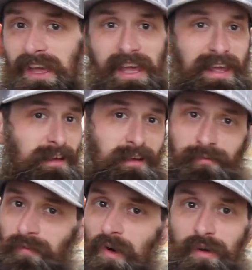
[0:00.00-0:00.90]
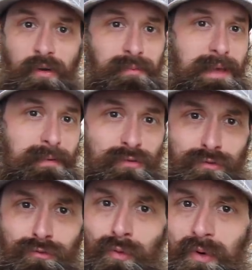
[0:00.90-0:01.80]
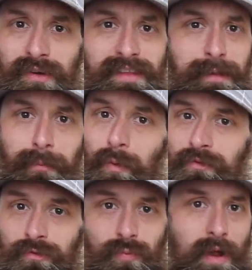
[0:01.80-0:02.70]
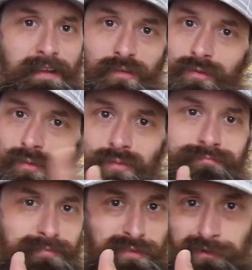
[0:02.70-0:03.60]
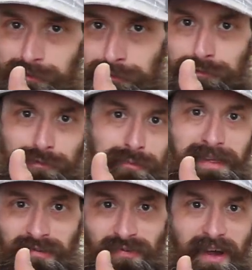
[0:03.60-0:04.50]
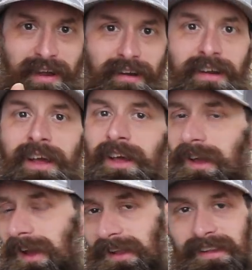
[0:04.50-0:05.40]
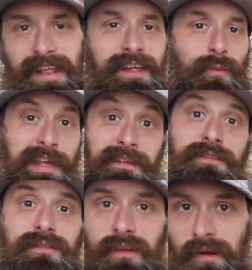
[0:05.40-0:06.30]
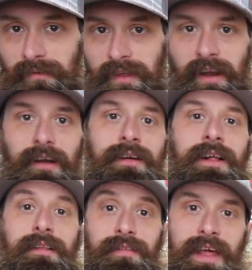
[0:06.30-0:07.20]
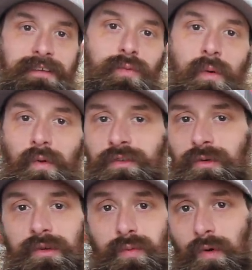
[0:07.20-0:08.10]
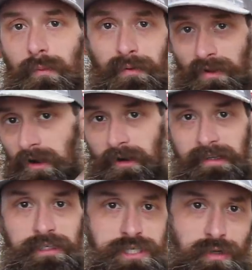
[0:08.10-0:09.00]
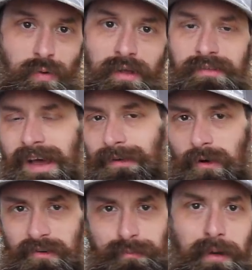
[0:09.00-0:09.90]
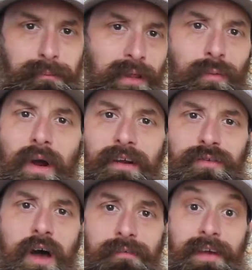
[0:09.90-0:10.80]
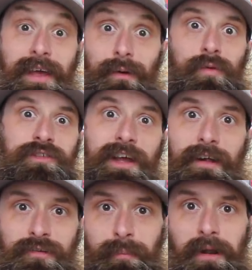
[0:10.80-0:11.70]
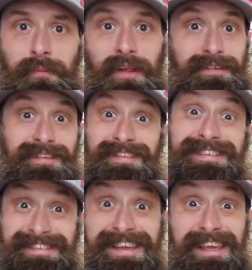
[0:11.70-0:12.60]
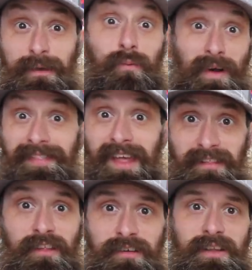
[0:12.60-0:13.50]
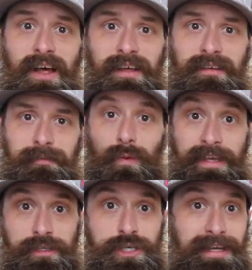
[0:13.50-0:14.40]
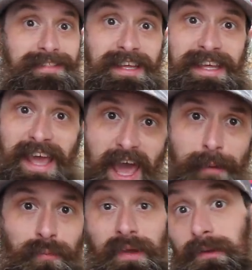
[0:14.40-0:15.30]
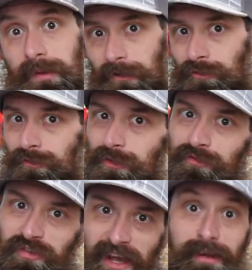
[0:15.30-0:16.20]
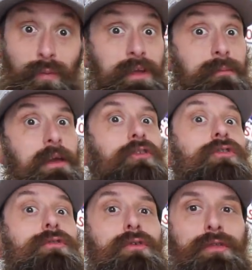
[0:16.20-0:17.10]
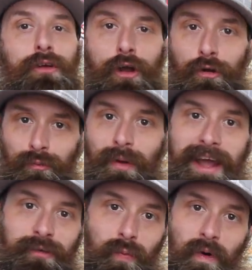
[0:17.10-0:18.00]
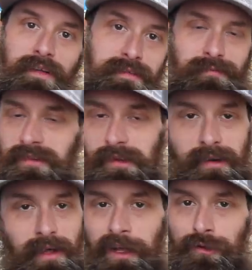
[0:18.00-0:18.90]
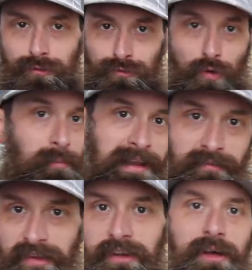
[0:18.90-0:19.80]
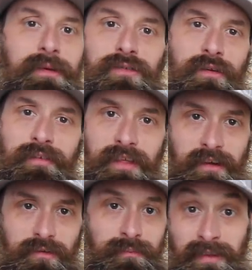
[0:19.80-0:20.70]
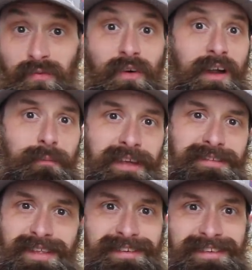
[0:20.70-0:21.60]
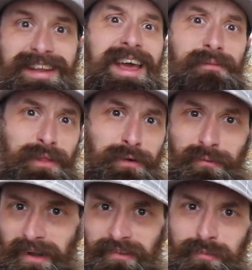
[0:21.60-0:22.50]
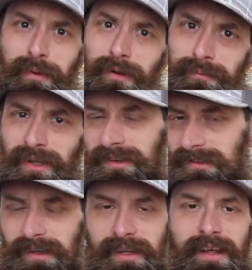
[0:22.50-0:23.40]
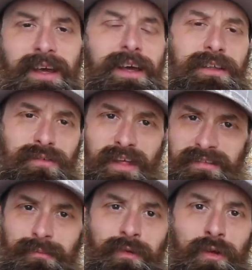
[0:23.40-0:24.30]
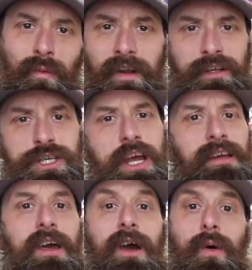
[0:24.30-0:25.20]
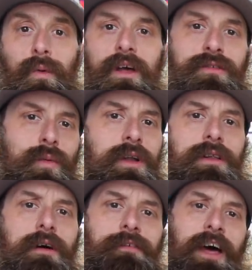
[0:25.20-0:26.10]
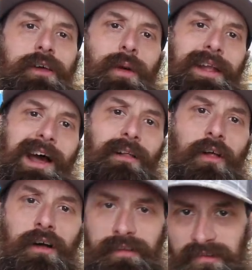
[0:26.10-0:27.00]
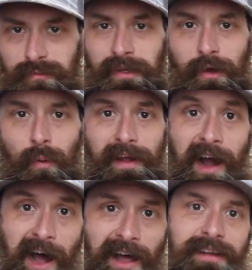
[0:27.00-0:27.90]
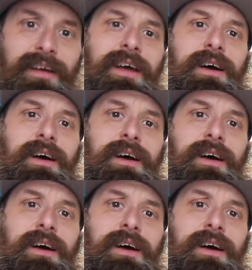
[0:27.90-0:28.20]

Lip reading: A fault code may be stored that points you right to cylinder 2 misfire, and then we can start there. Next, what we'll do is we'll pull our ignition coils out or our spark plug wires off, and we'll check our spark plugs and see what they look like. We can check the gap. We can make sure they're tight. We can make sure they're the correct ones. I've seen so many VWs over the years misfire because they didn't have the correct spark plugs in it. So that's something you want to check. We also want to evaluate how long this has been going on.